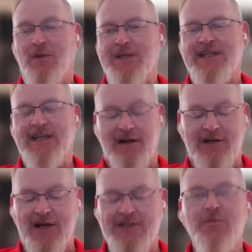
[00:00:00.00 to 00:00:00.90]
So what we see at our
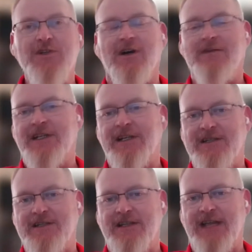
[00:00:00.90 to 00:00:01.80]
customers often
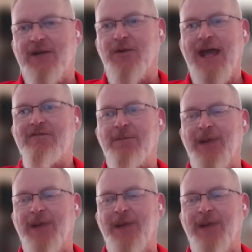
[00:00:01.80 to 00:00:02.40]
is that they don't